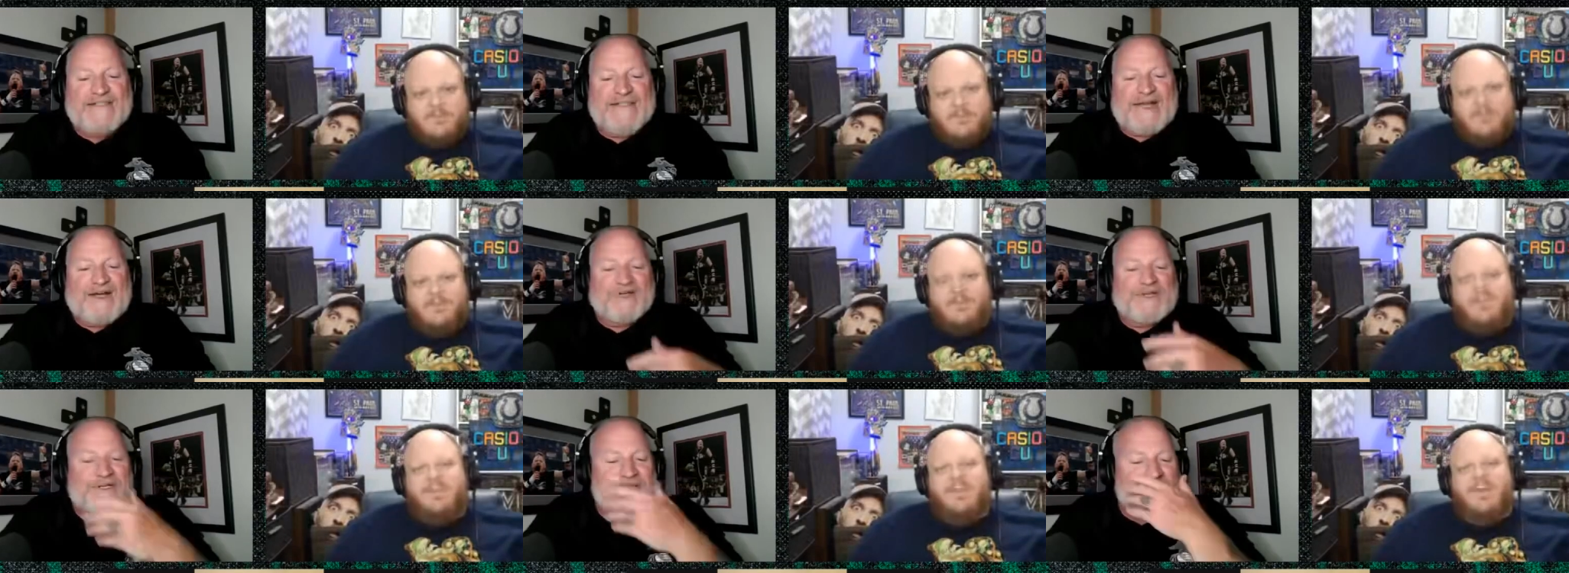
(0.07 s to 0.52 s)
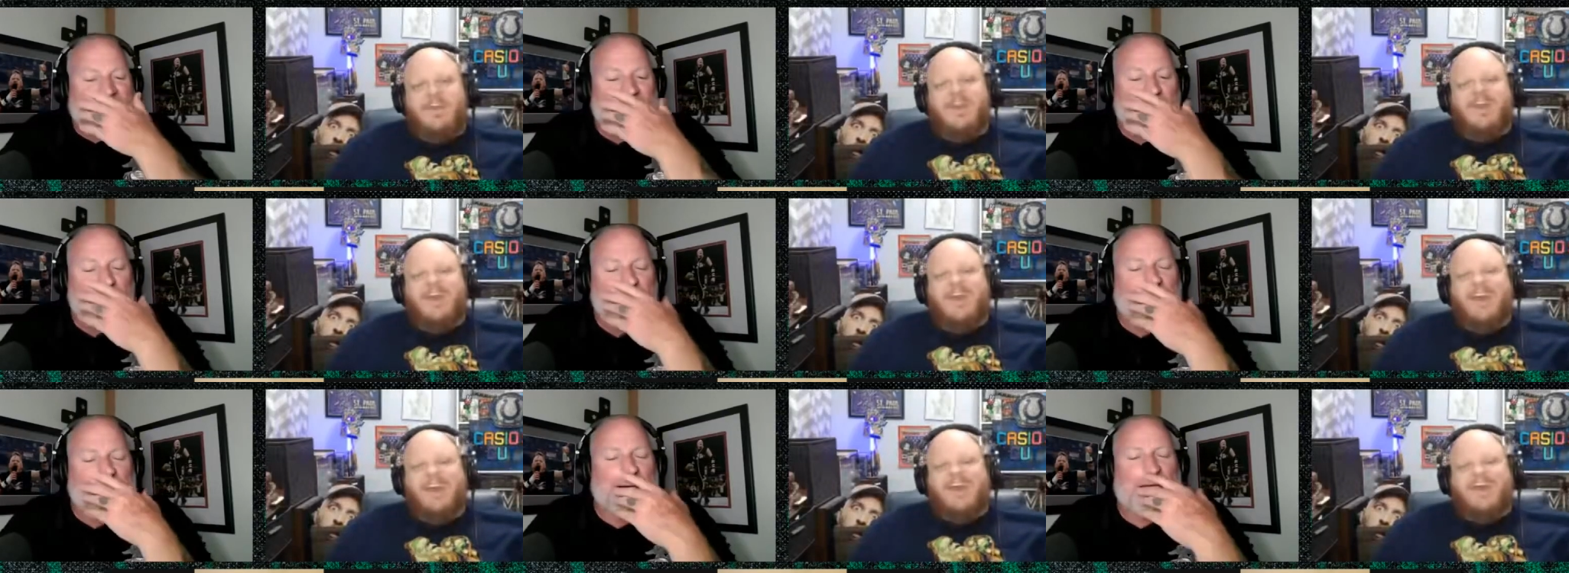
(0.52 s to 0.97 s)
Speaker 1: tell this yeah.
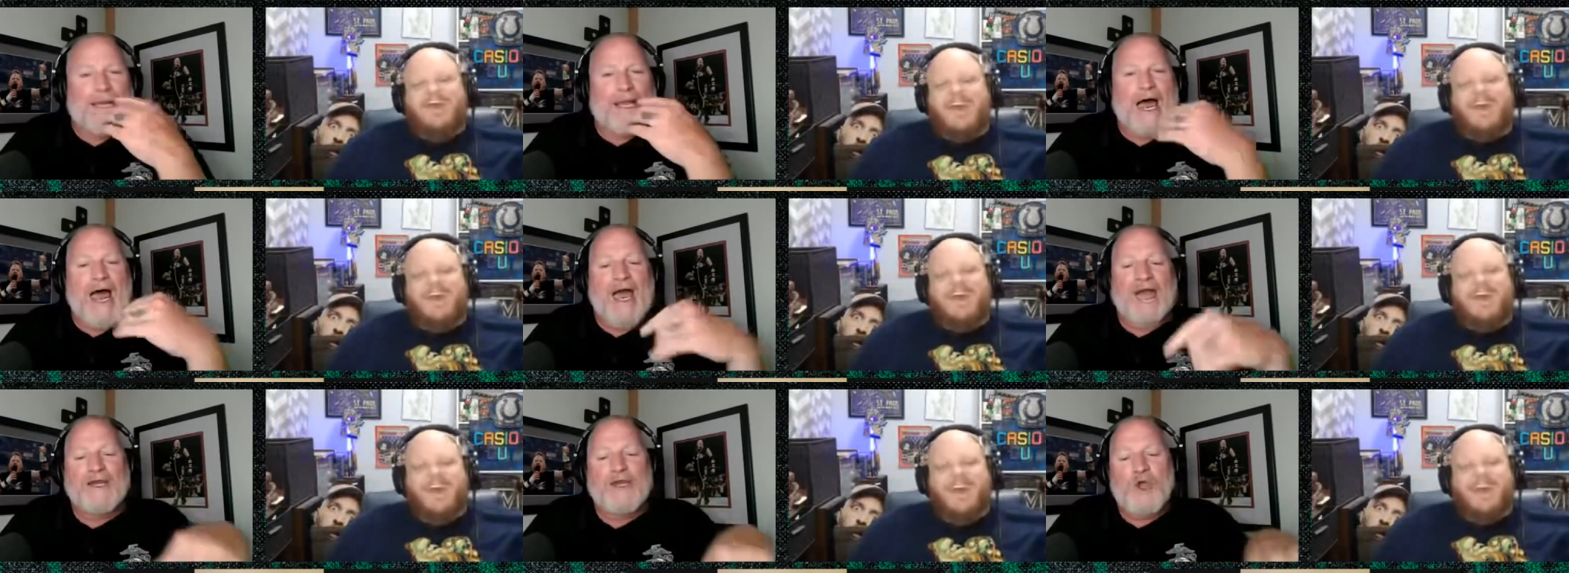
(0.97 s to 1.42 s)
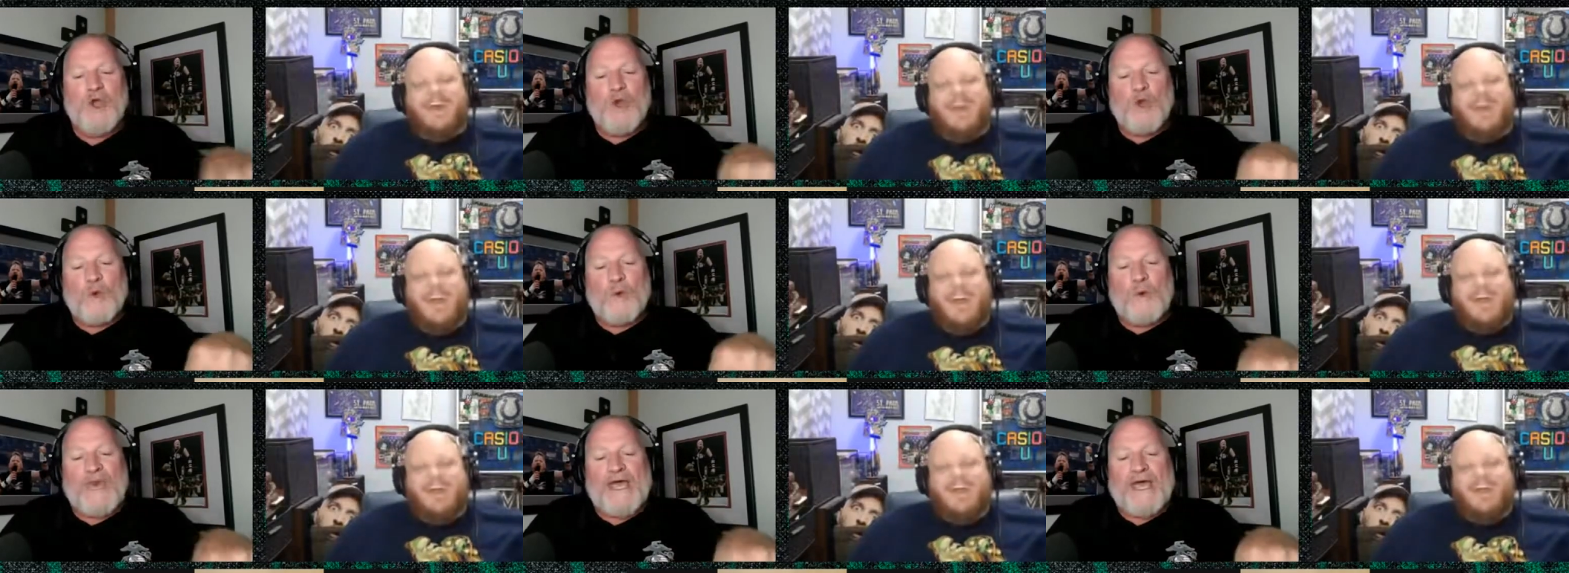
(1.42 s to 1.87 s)
story a lot,
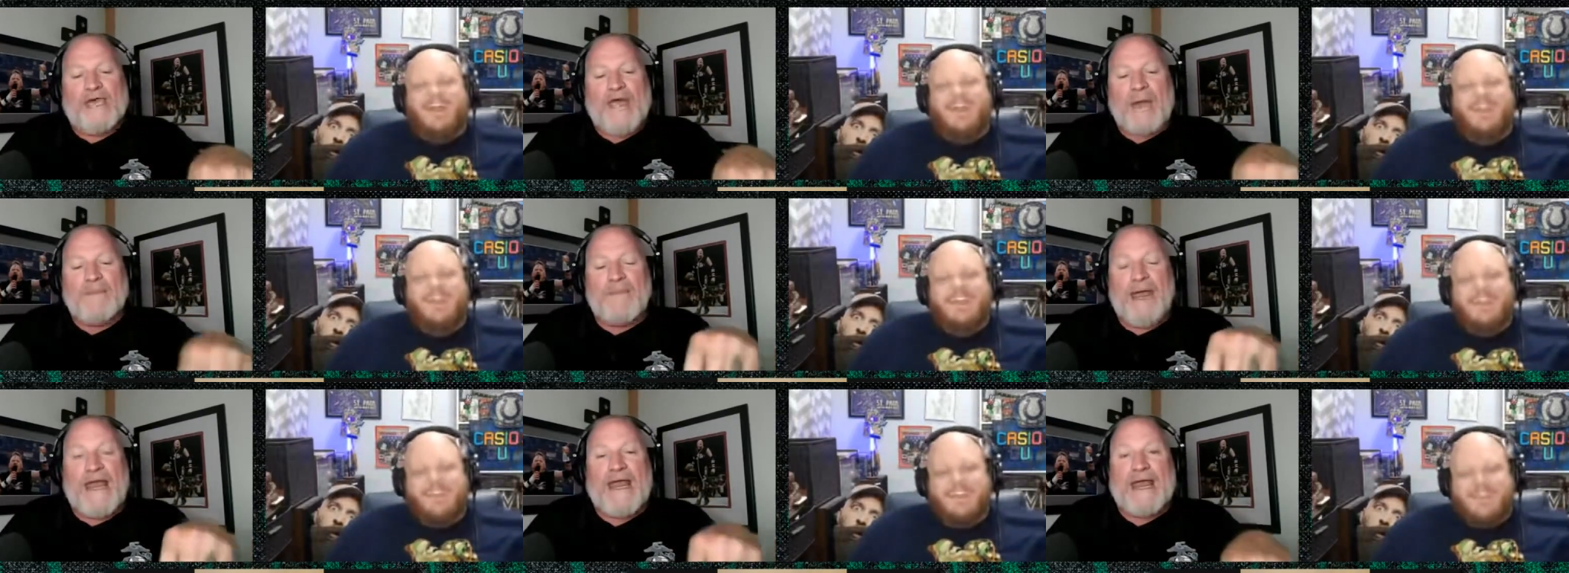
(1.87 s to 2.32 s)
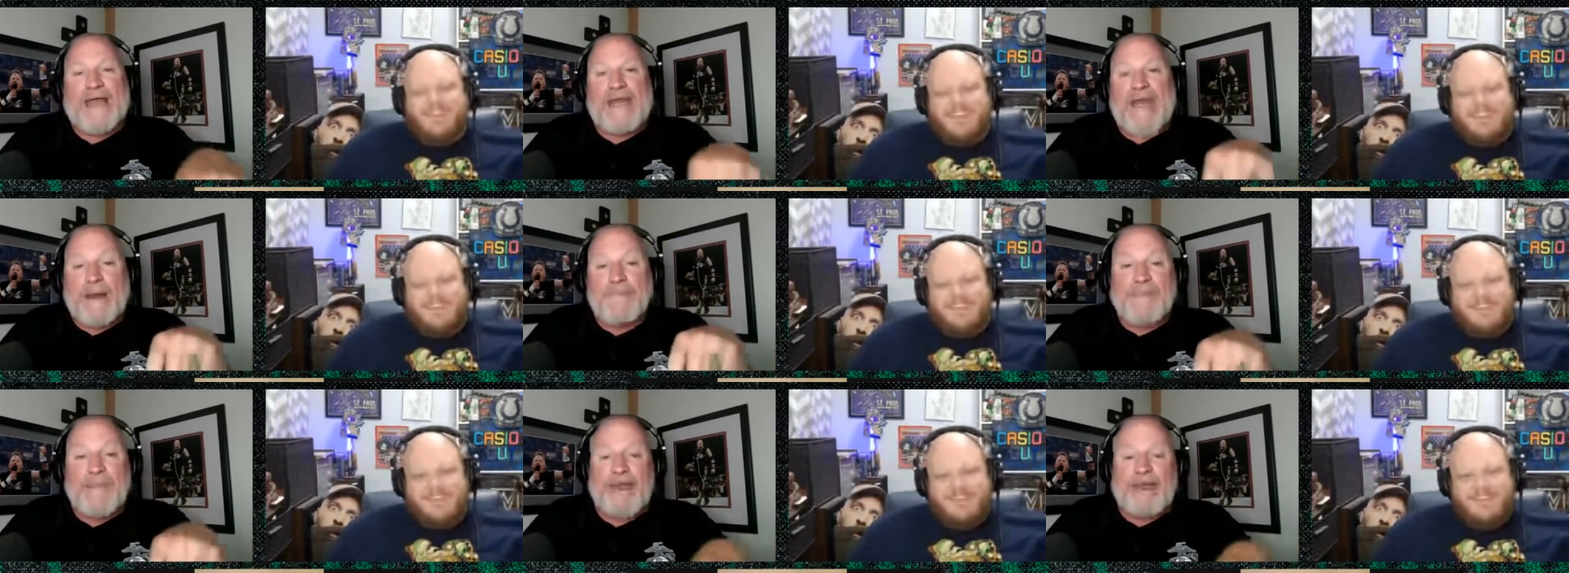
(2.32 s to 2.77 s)
and I may and
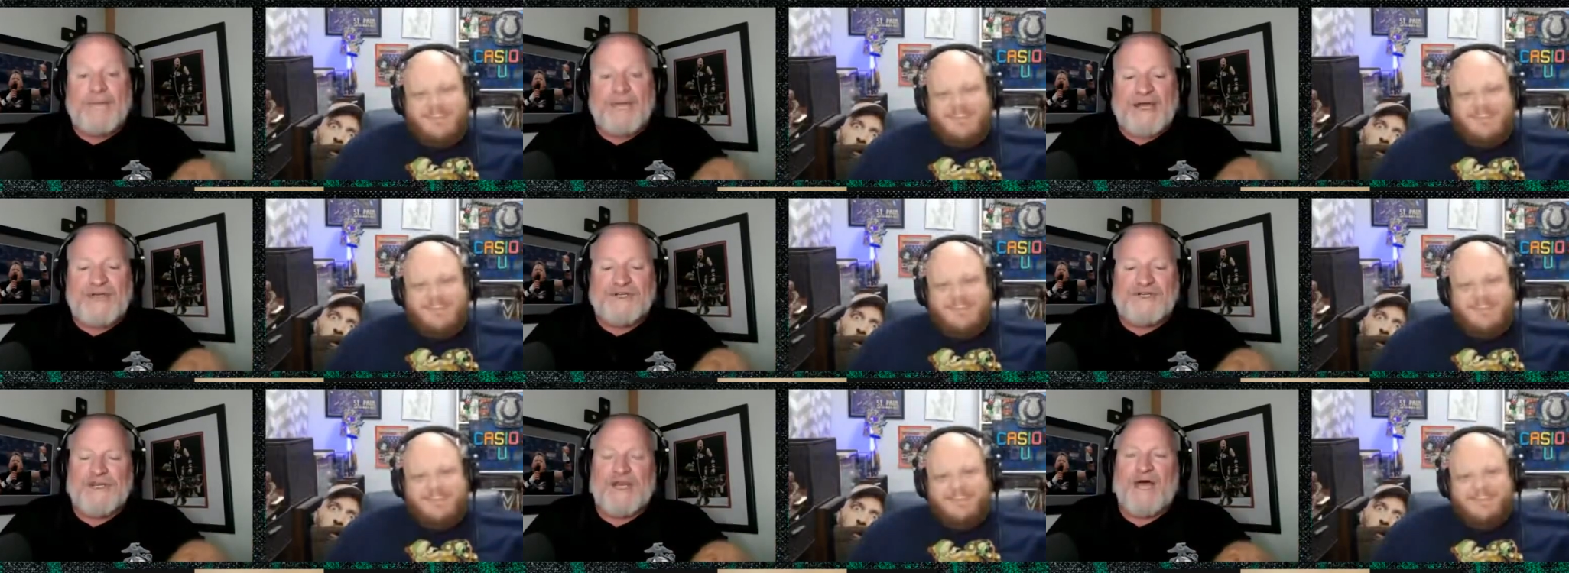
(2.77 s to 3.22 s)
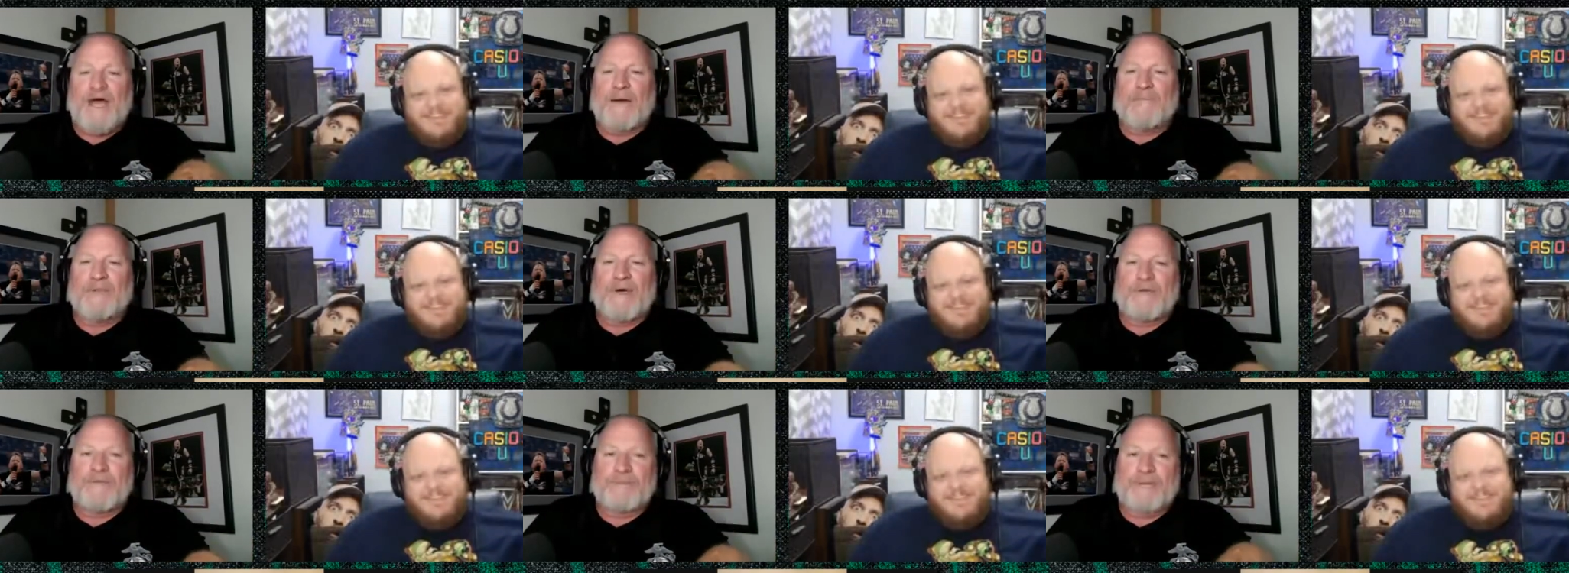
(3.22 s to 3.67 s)
I may mess it
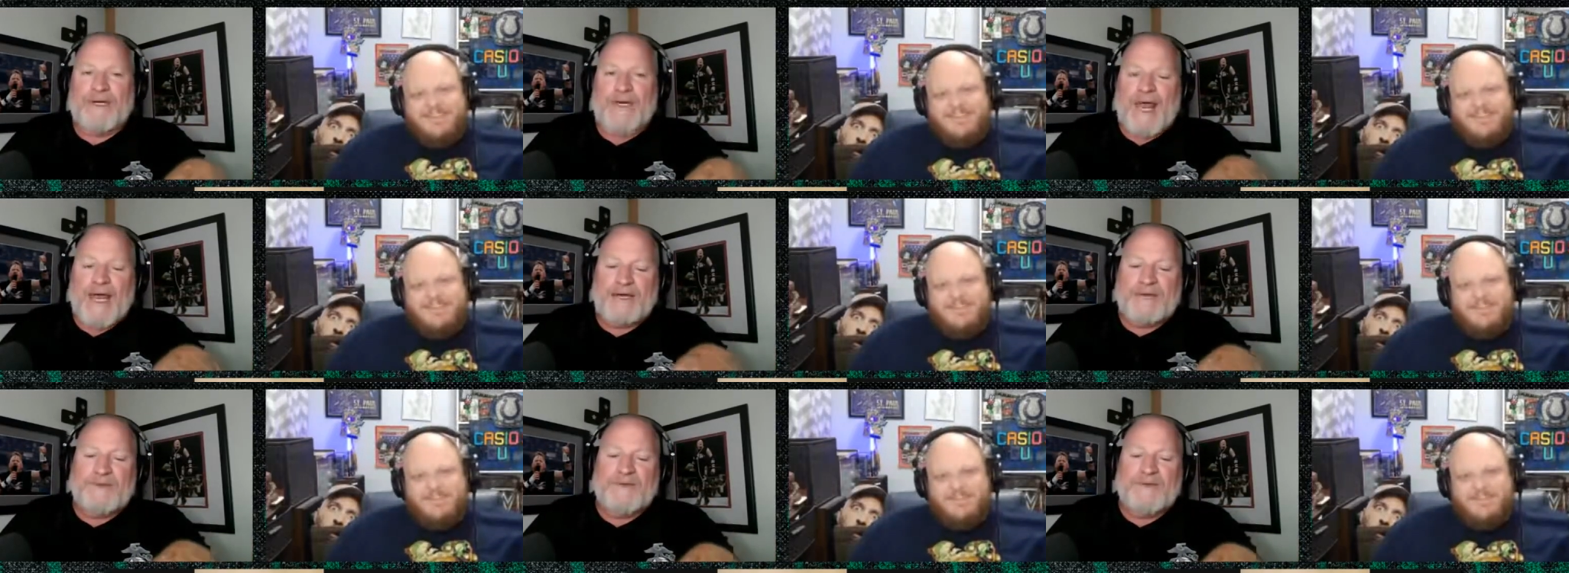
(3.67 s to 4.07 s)
up, but but I